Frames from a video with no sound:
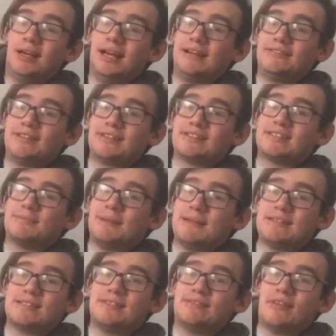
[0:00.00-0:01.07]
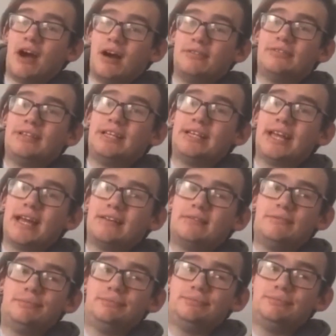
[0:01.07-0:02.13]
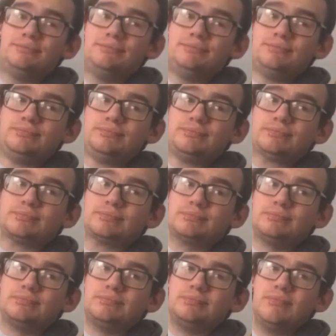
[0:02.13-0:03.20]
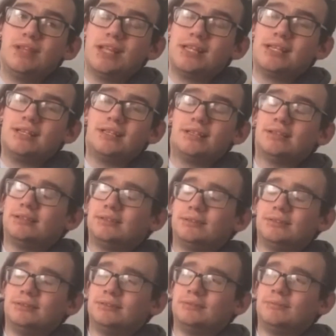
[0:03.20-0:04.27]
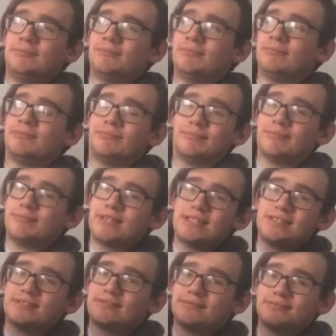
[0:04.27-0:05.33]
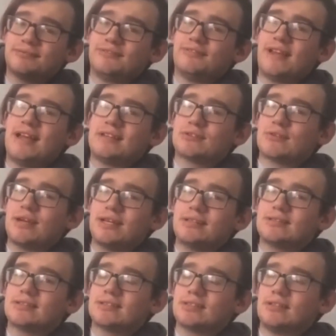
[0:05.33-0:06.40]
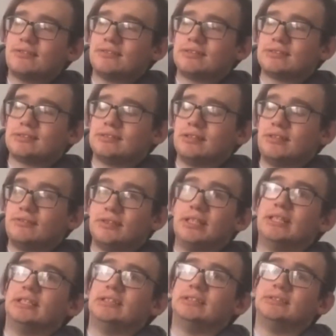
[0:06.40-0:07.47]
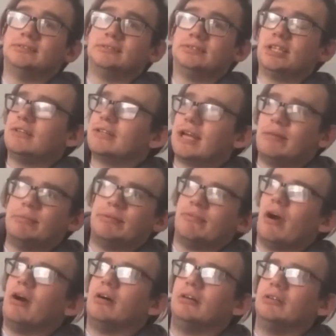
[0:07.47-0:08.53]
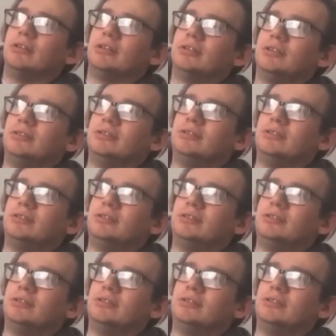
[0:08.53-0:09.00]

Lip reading: have an expensive coffee again. Like, this fair trade stuff is lovely, don't get me wrong.